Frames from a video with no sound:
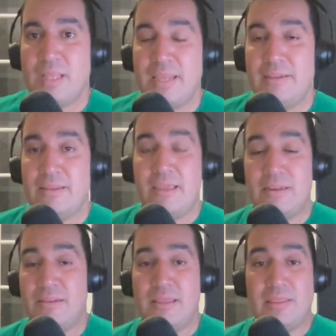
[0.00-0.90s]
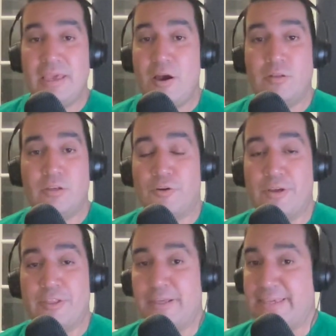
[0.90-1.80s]
they all
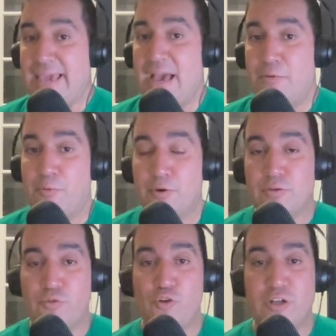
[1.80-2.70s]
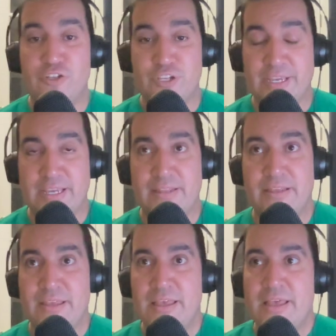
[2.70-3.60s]
agree. They're like, yeah, we're crushing it.
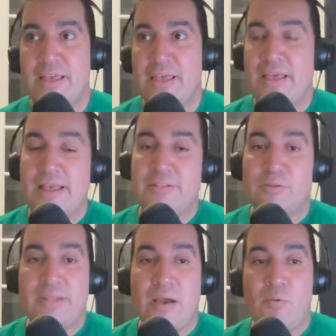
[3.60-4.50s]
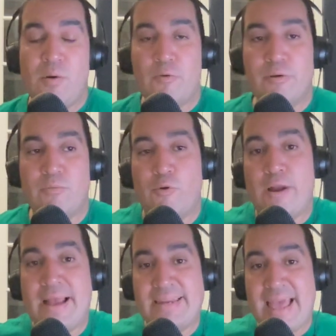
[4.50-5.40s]
And so now what
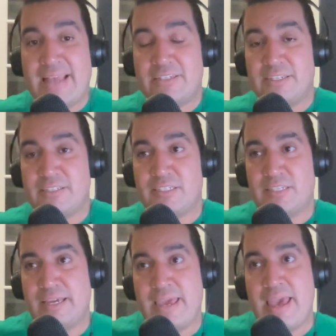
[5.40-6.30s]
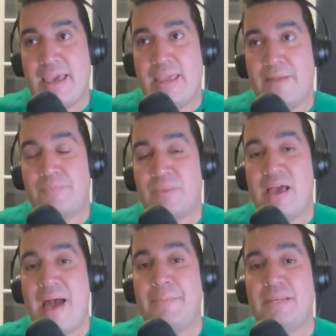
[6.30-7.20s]
we're at next is like, hey,
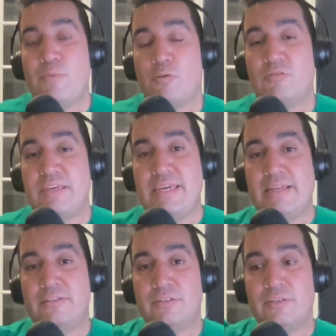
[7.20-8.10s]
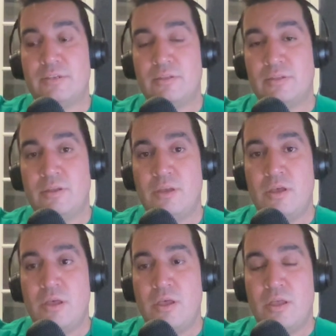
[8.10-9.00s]
how many more leads
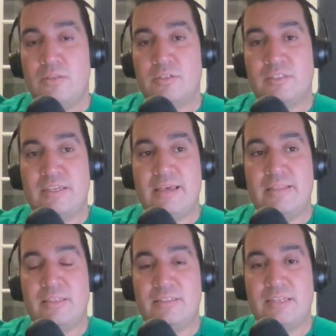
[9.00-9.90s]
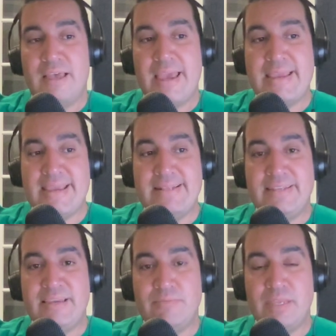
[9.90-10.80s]
does the AE
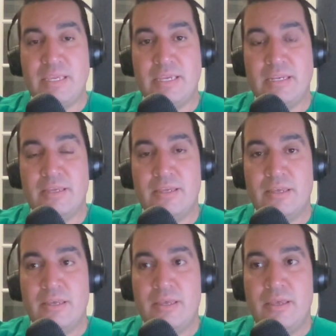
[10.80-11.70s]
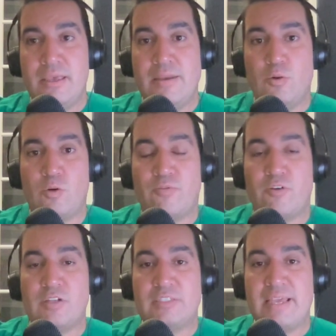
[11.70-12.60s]
team need in order
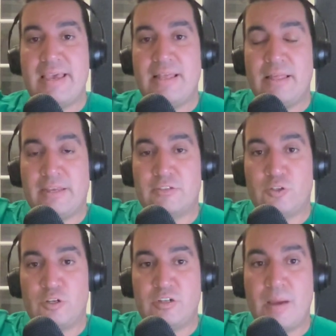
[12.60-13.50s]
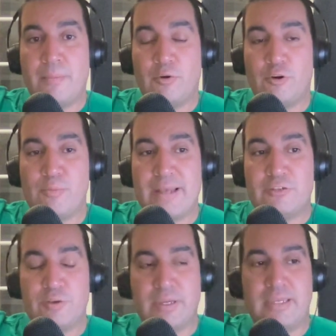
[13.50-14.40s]
for us to hit like a certain number or
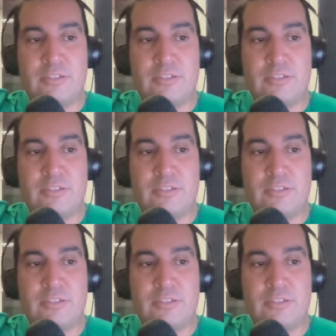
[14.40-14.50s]
metric?